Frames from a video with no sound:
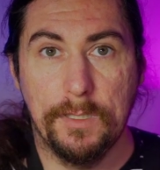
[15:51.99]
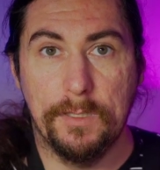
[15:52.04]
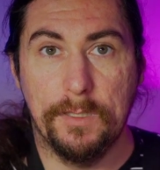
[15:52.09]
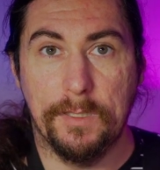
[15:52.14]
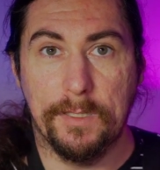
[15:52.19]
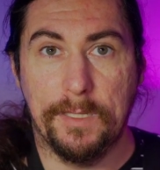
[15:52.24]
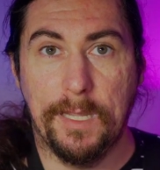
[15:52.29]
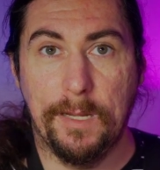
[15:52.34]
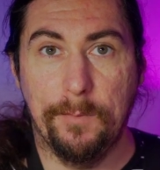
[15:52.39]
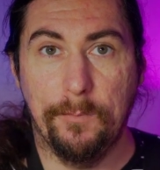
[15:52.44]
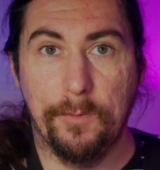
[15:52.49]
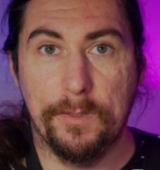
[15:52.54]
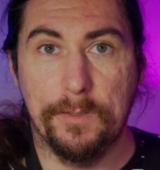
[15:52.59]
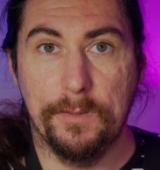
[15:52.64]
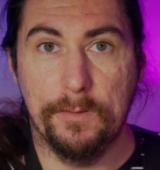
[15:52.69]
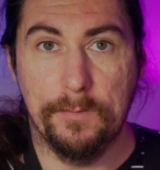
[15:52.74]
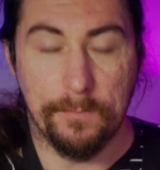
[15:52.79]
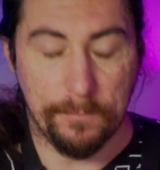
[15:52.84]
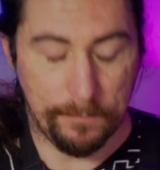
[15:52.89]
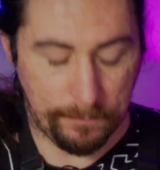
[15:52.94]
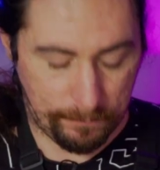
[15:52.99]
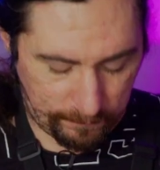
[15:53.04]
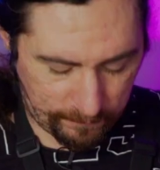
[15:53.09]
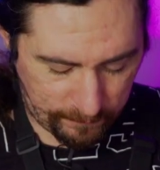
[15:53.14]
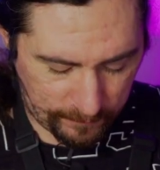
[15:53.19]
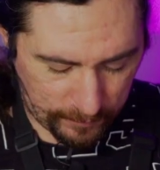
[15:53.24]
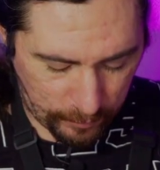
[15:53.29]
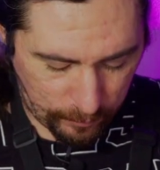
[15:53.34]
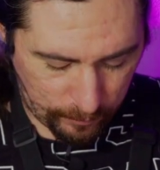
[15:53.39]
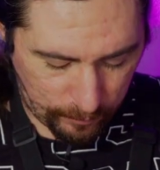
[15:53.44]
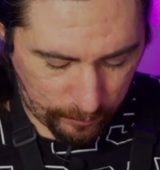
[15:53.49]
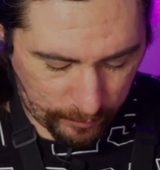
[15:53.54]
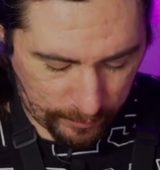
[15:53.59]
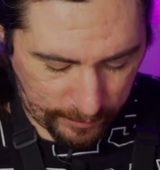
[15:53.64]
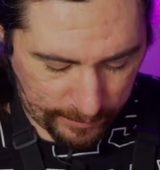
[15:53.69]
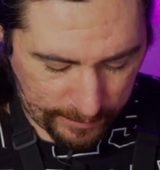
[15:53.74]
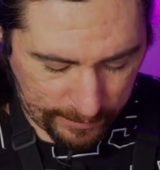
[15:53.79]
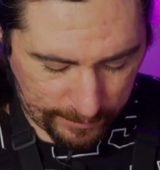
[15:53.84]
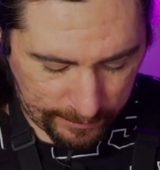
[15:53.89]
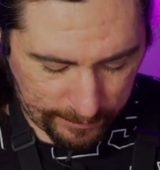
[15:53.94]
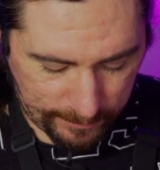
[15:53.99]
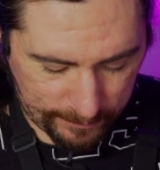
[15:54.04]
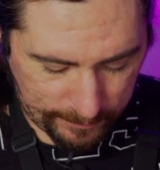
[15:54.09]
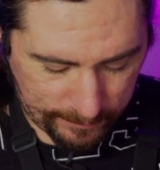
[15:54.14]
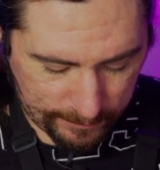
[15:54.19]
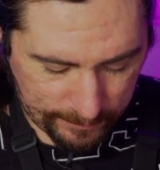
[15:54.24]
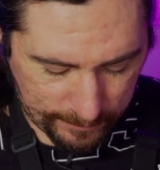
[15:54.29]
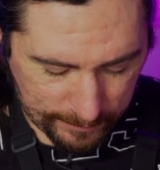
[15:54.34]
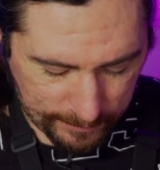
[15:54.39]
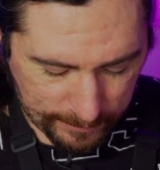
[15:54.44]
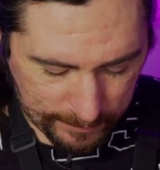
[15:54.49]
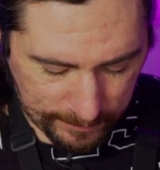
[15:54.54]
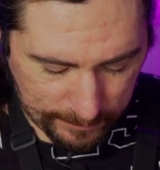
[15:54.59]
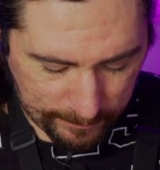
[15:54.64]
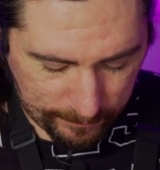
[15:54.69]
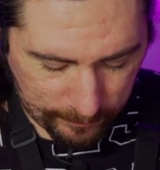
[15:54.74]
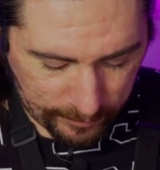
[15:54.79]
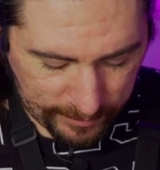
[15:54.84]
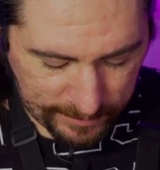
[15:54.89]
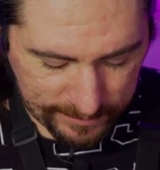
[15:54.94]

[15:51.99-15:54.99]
The camera can film my my